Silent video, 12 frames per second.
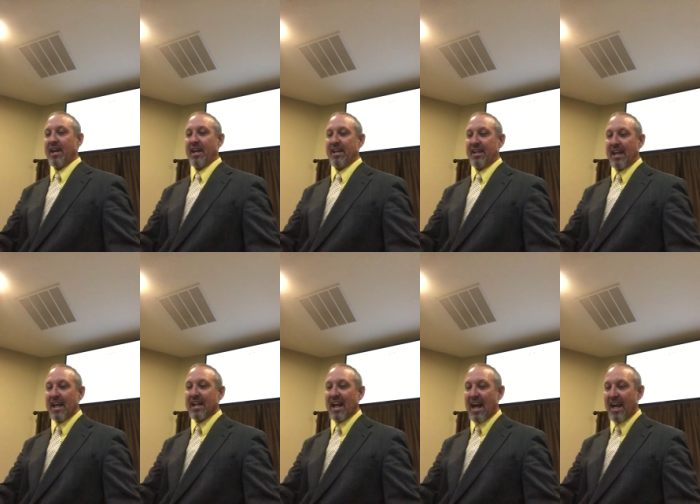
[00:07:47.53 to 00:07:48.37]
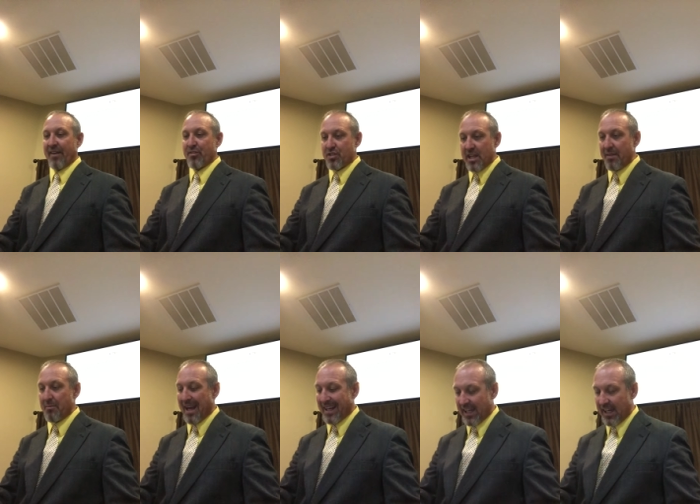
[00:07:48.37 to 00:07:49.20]
And yet I have set
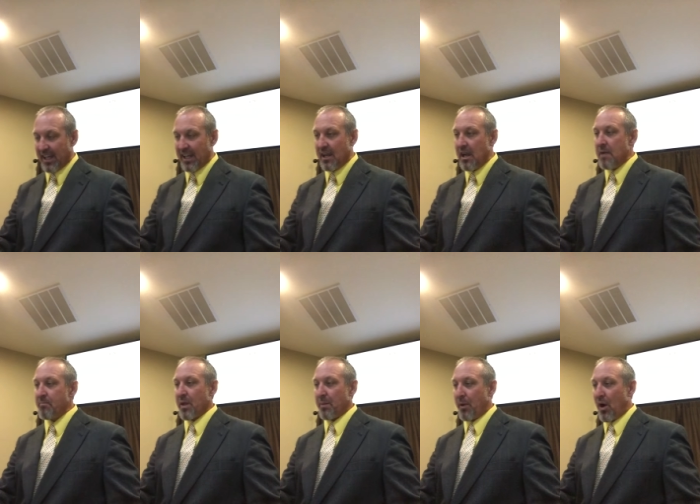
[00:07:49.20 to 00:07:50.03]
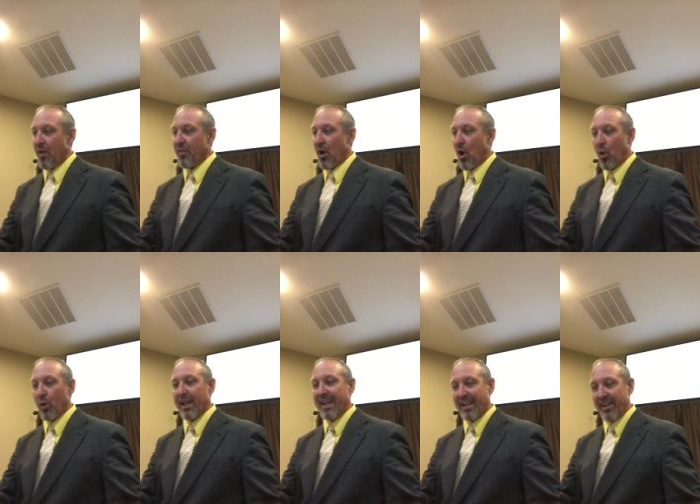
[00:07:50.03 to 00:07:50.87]
my king upon the
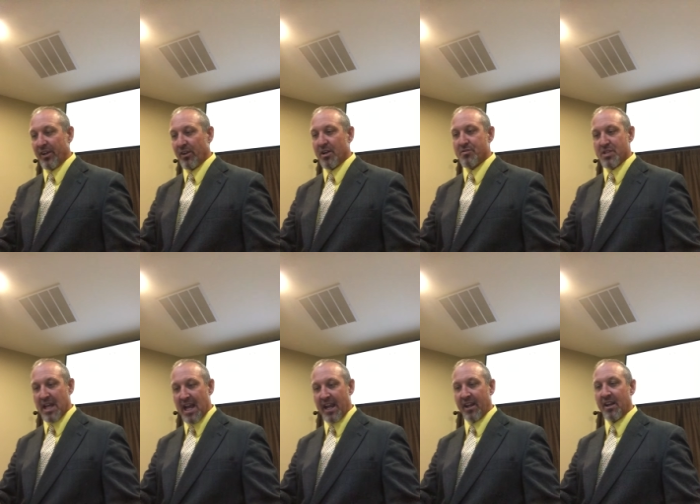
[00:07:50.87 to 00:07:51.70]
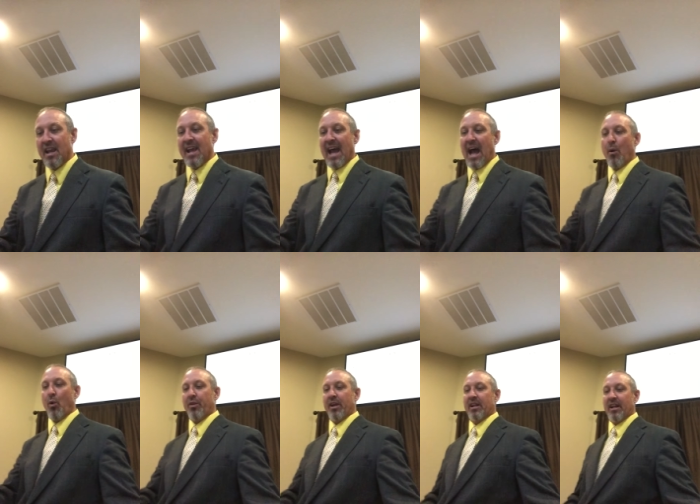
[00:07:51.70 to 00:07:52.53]
holy hill of Zion. I
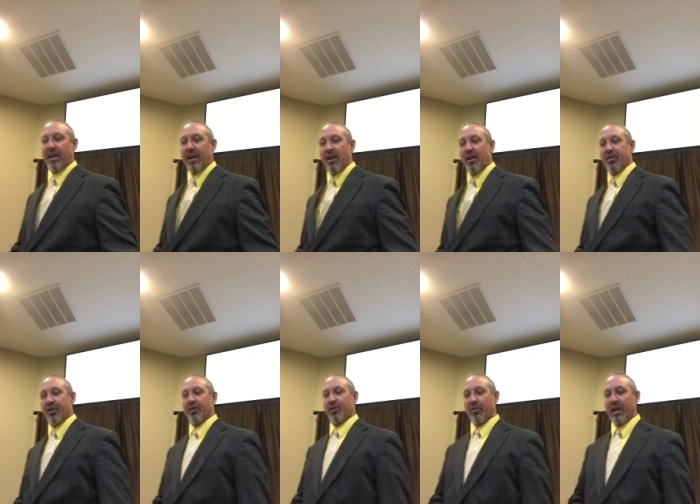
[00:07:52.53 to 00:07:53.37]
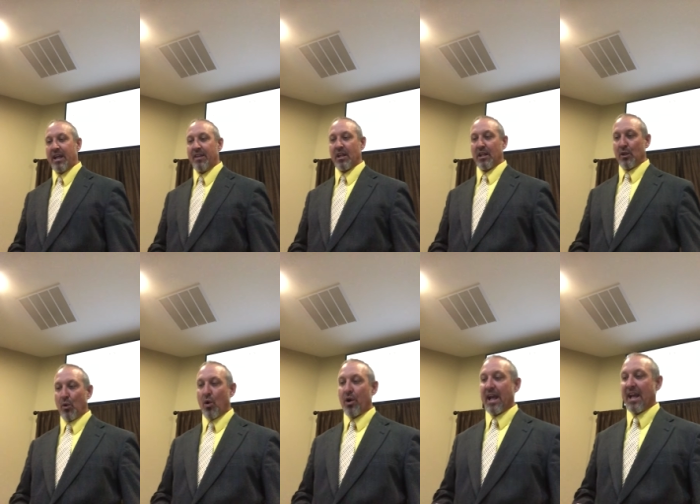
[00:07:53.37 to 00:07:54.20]
will declare the decree the
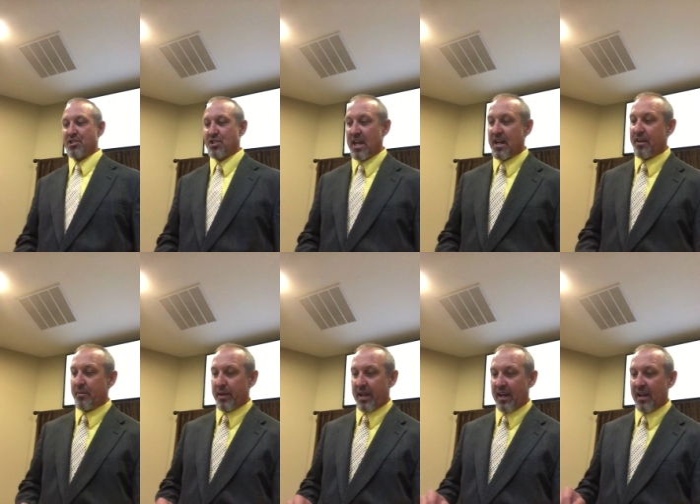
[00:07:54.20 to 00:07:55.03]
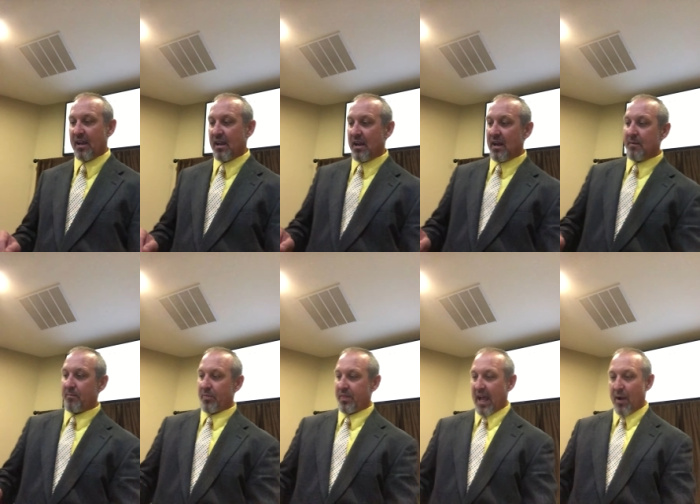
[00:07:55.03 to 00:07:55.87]
Lord hath said unto me,
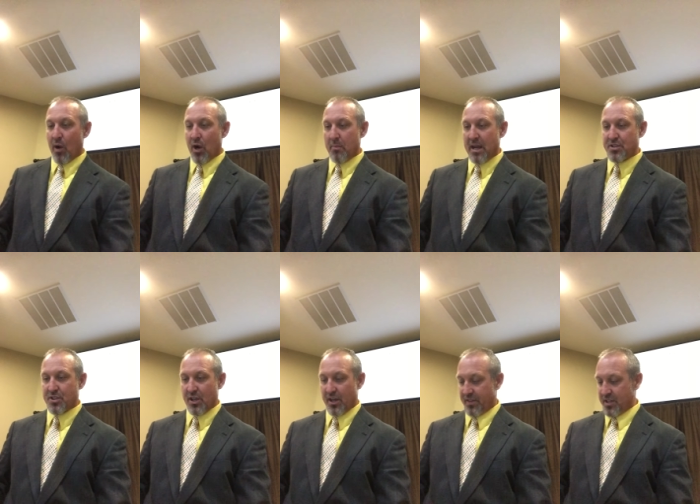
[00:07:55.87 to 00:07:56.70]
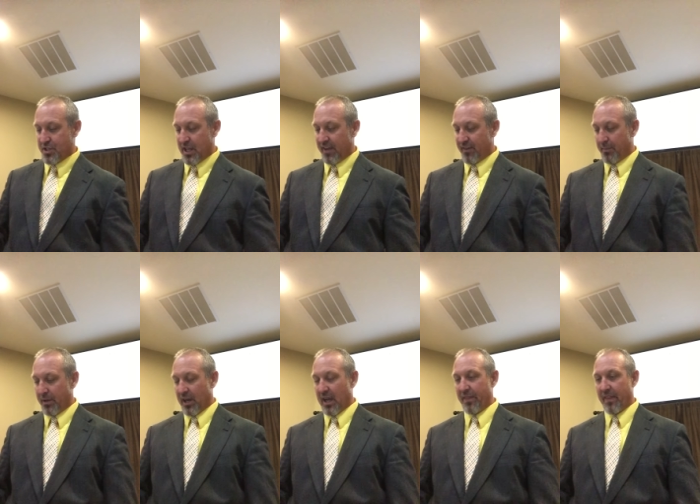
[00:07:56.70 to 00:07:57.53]
Thou art my son, this day have I
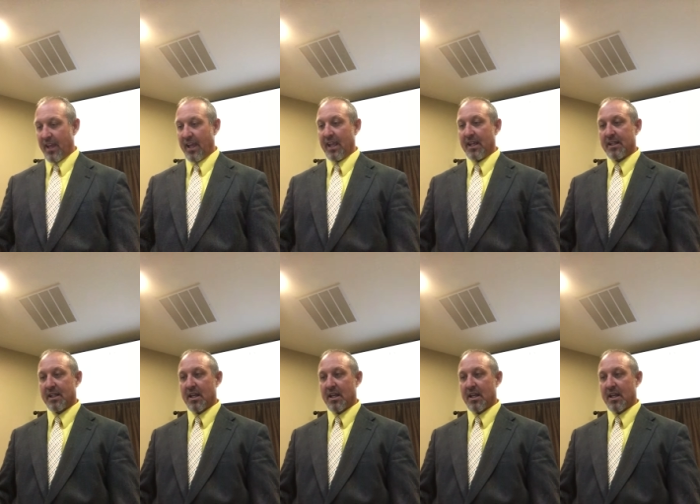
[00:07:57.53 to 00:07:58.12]
begotten thee.